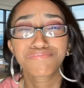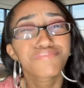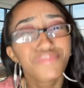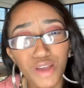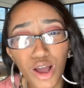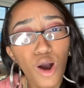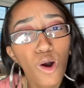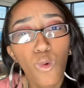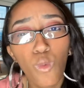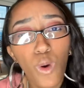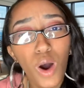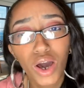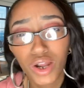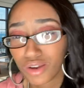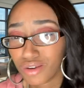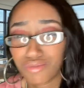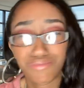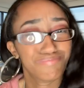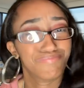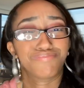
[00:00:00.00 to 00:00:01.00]
Cold
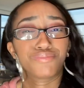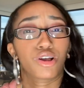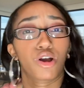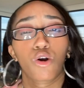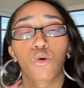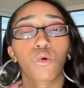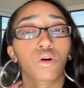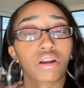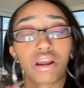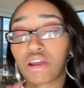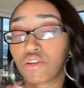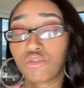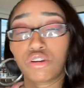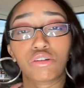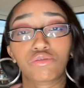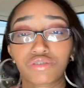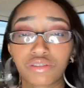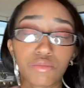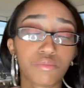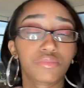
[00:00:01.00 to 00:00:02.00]
water cold water. I don't
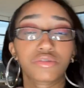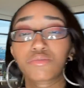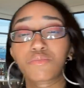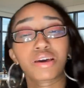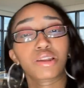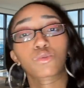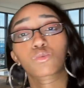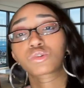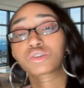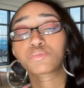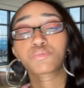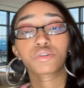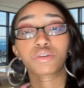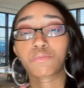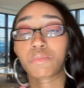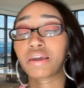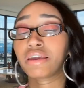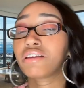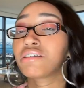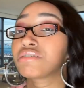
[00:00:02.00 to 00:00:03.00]
know, some, somebody whispered in
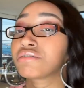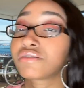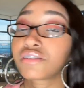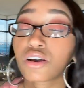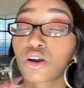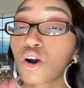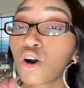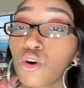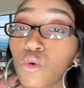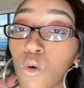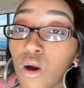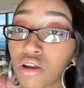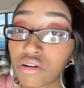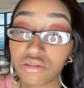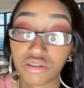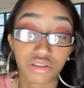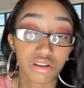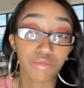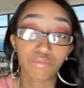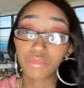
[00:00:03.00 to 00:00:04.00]
my ear and said cold water.
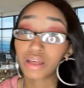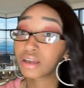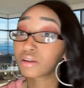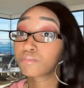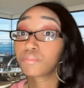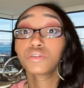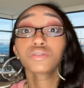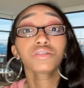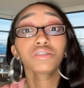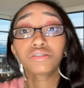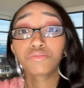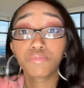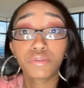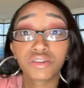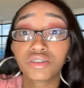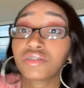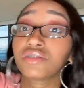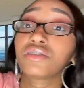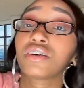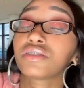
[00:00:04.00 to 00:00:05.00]
So I'm like, put this
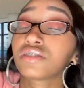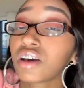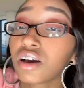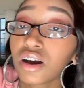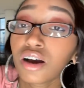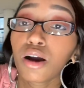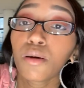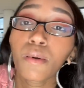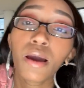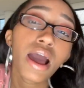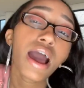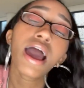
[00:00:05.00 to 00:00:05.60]
bitch in the tub